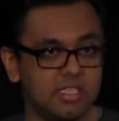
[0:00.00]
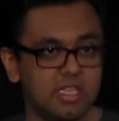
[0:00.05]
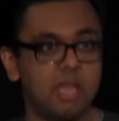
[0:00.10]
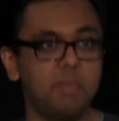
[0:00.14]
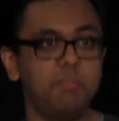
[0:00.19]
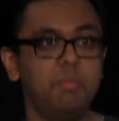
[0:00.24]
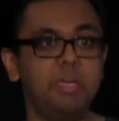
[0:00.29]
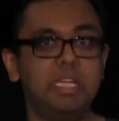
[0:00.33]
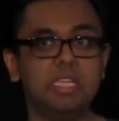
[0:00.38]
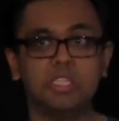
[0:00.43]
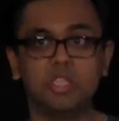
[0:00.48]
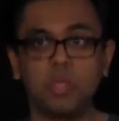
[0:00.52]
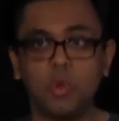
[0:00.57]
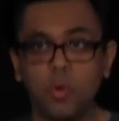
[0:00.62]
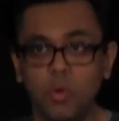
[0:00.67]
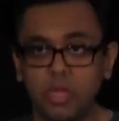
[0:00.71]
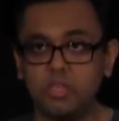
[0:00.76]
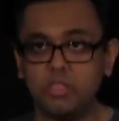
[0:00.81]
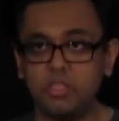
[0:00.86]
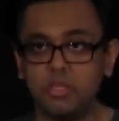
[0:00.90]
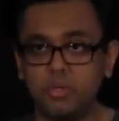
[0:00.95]
yet, but is
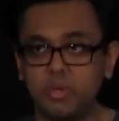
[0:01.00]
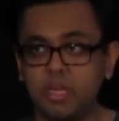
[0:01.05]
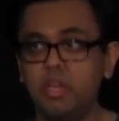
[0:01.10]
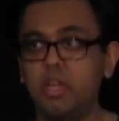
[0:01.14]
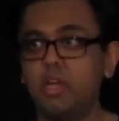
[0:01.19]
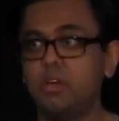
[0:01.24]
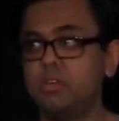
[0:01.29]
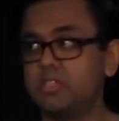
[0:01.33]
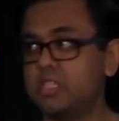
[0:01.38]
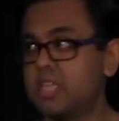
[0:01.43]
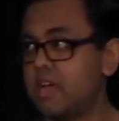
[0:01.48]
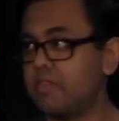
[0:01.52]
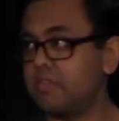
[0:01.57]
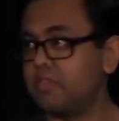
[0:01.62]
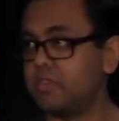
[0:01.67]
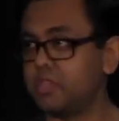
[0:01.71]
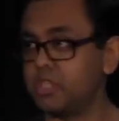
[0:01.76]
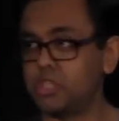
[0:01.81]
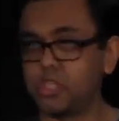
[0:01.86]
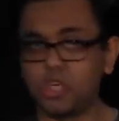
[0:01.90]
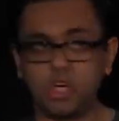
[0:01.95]
going to and knows that
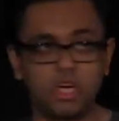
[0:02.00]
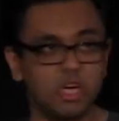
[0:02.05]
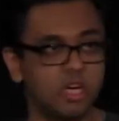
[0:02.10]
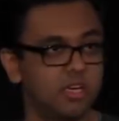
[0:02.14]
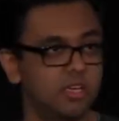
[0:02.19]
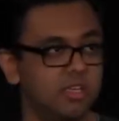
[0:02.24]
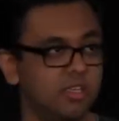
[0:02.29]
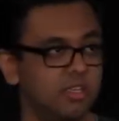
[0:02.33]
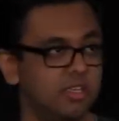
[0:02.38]
for sure?